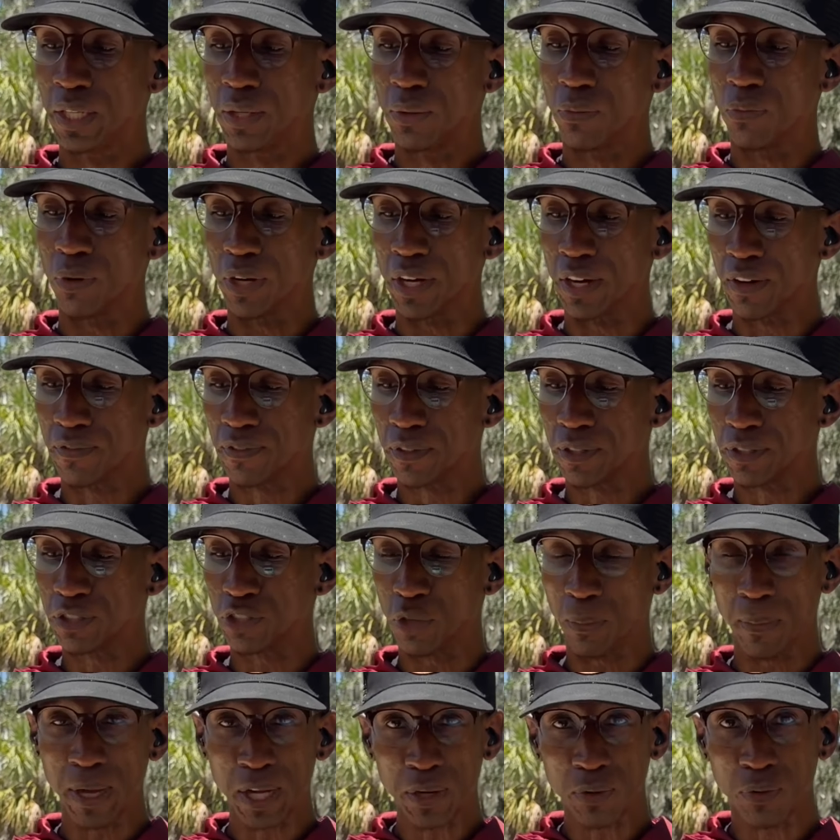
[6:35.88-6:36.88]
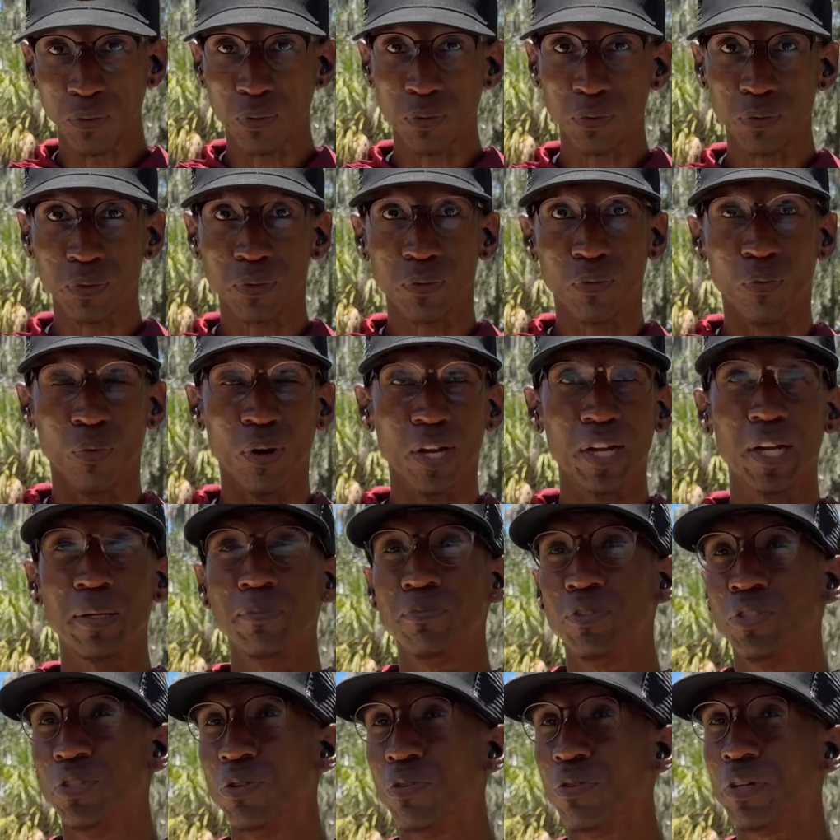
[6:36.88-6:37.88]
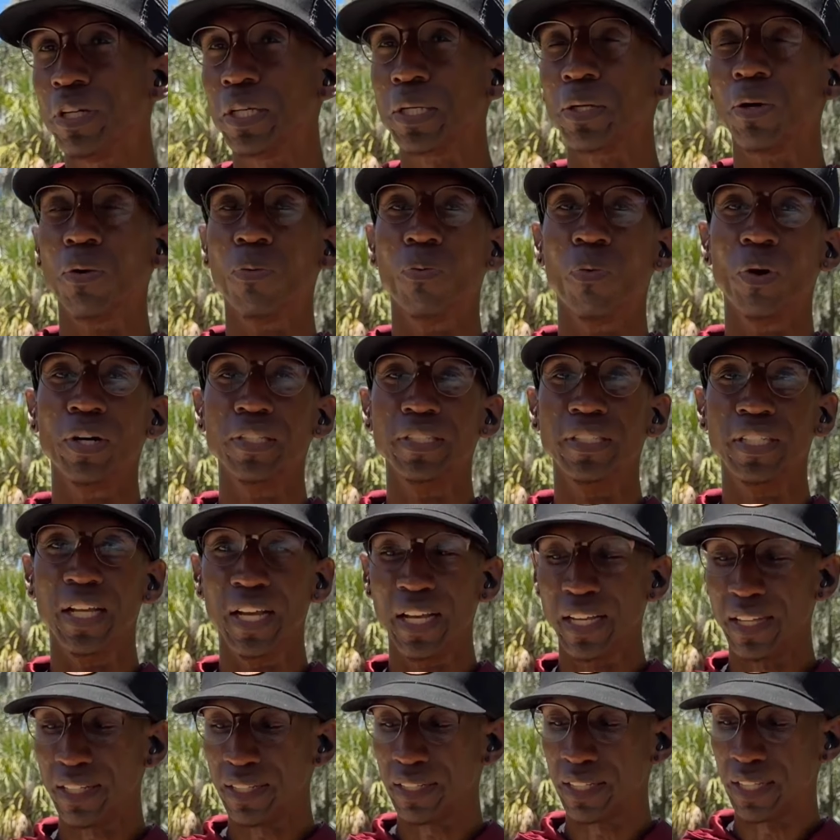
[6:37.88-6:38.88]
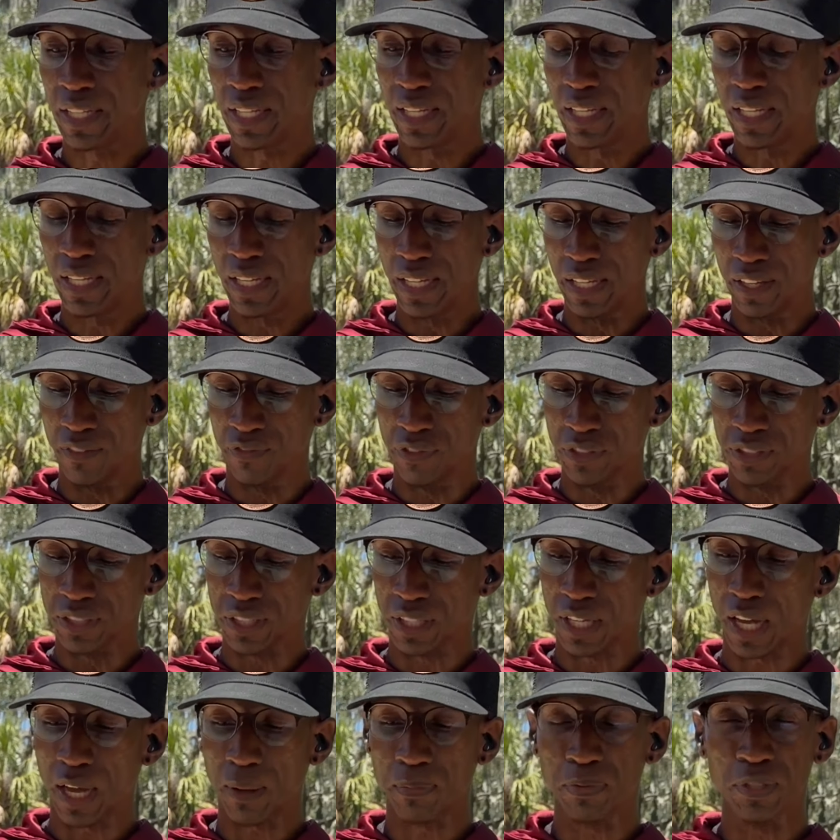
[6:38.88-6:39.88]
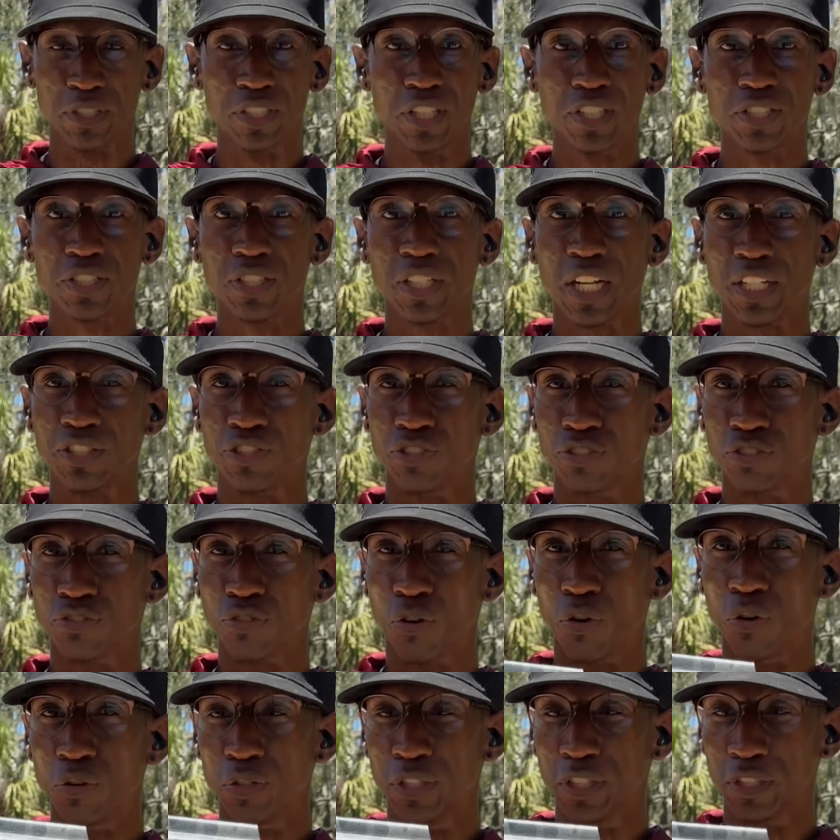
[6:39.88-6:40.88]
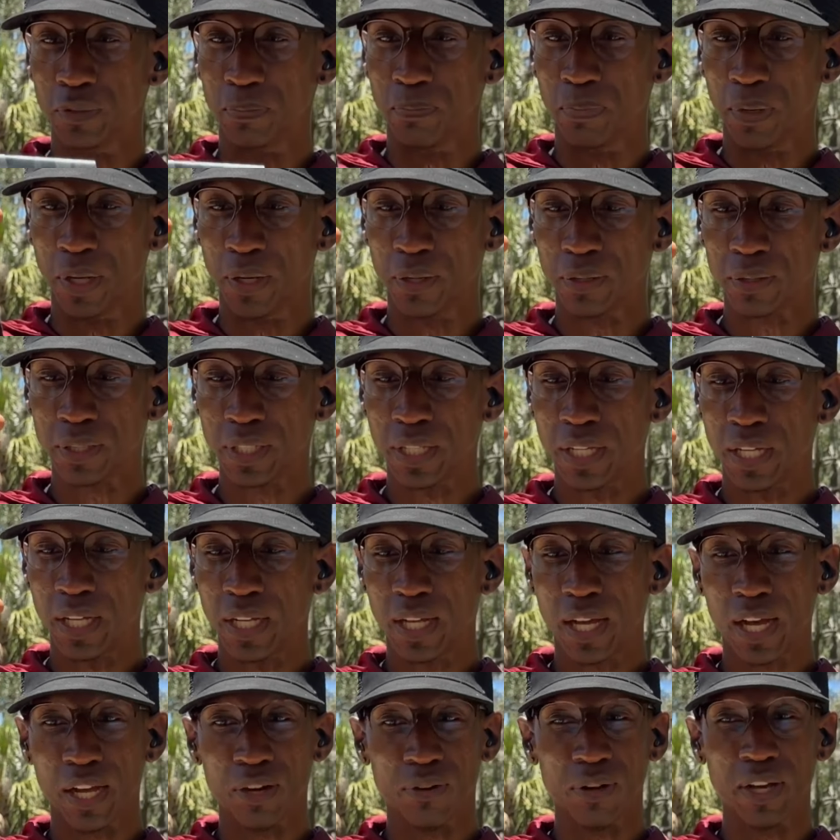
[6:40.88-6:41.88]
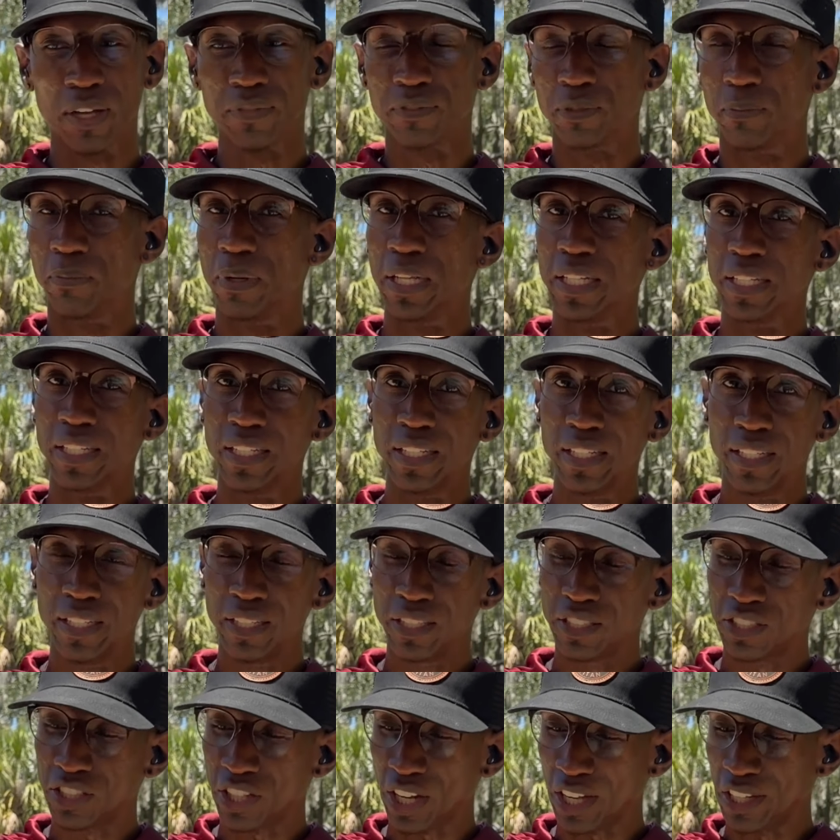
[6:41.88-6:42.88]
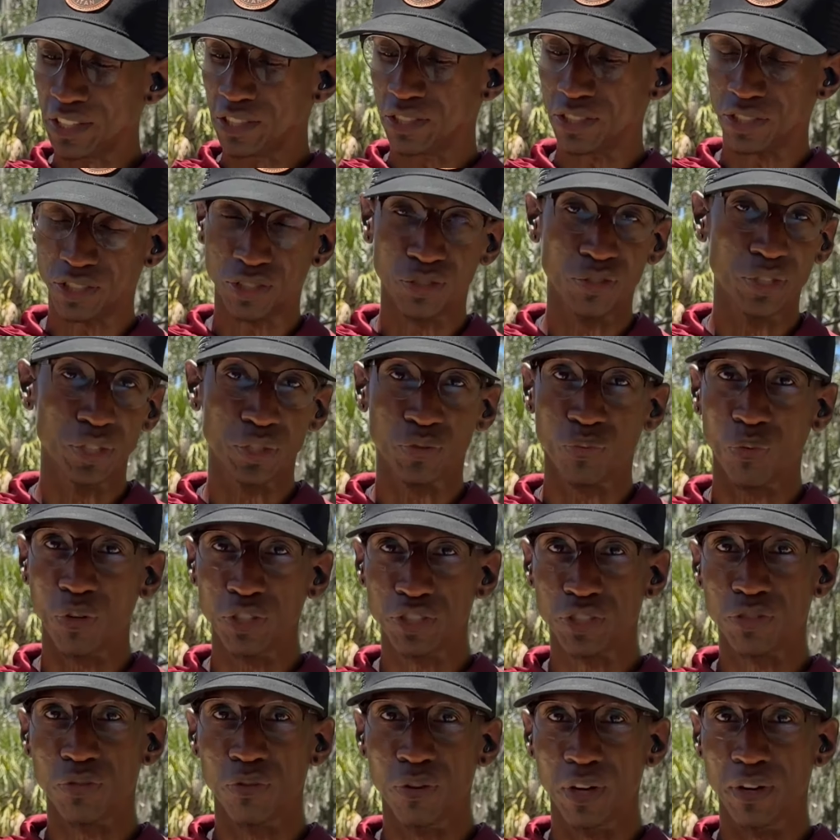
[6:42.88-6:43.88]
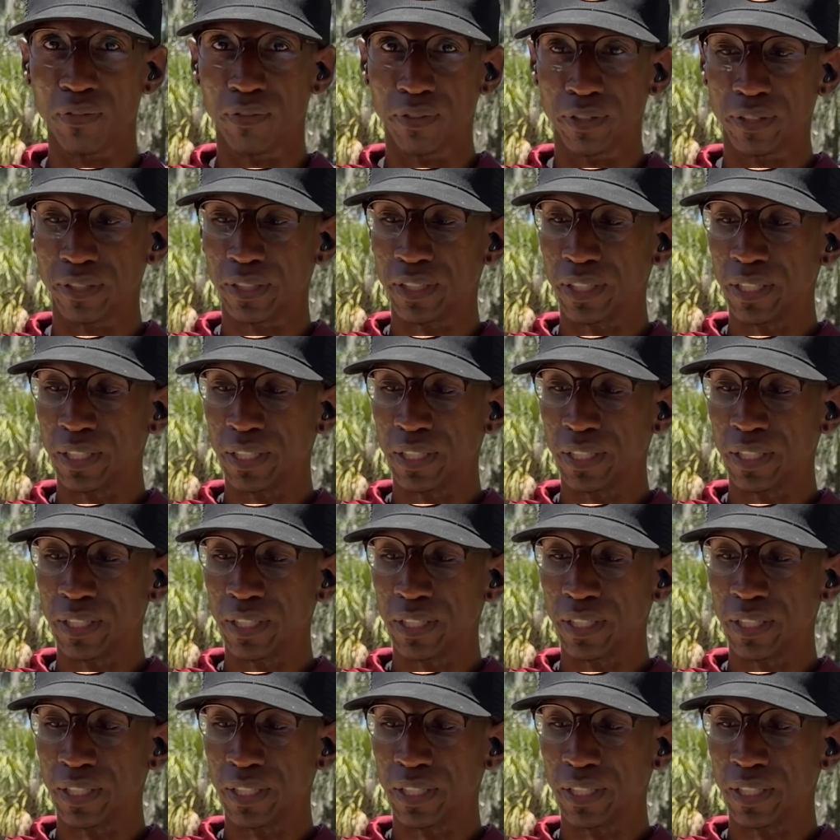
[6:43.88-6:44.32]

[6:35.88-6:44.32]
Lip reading: No matter what I'm doing on what day, if it's a competition, I just throw on this belt. I don't have to make any changes to this whatsoever.